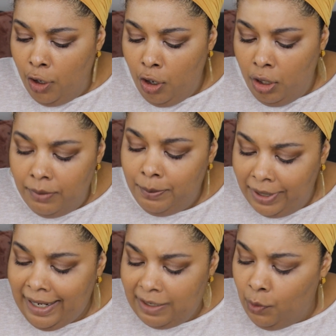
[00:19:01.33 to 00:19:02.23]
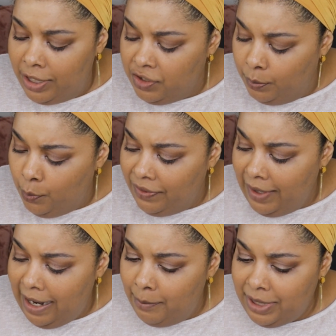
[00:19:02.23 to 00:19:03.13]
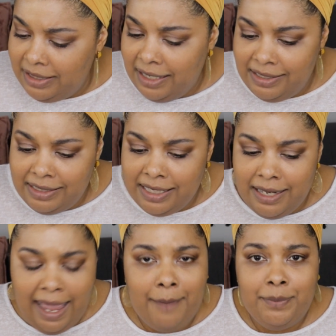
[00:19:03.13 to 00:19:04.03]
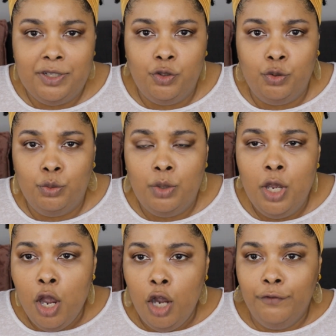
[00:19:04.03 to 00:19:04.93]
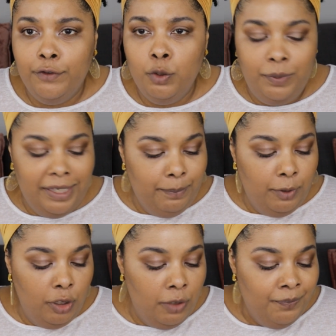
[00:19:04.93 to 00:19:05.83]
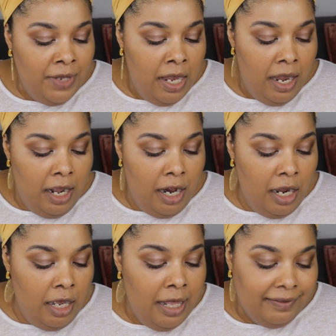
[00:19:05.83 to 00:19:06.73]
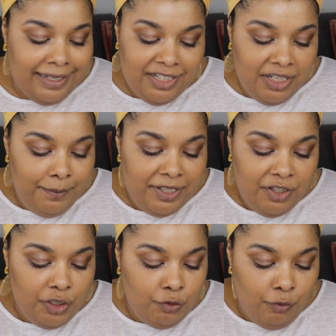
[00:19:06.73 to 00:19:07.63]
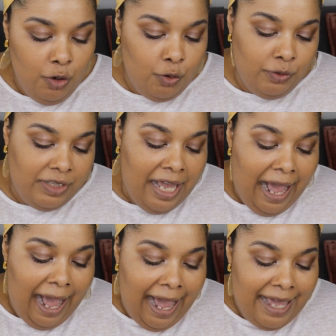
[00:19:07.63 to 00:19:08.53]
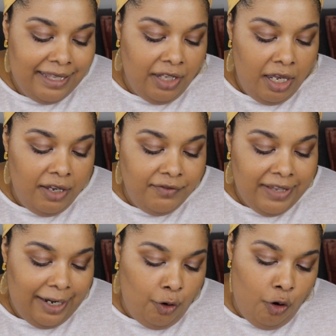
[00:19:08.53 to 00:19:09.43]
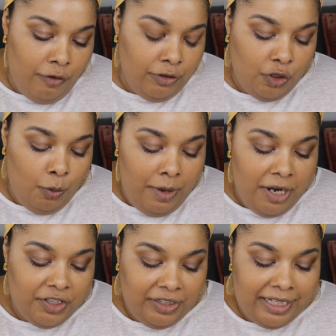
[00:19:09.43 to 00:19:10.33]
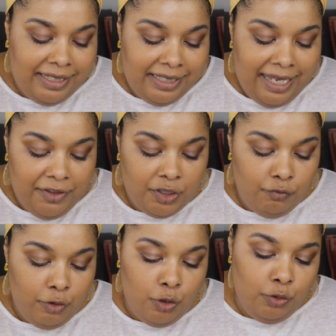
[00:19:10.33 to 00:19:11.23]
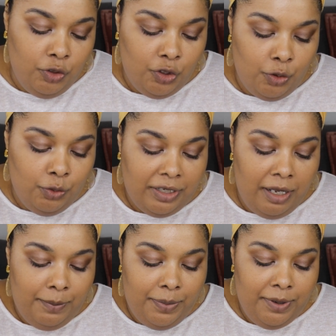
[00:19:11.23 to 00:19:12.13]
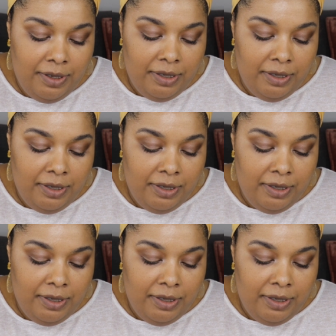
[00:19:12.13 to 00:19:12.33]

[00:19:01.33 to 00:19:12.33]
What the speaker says: all, but I wanted to point that out because I'd seen it happen to a few people. Let's jump into this rose. I love that coral so much. Let's see how this rose shows up.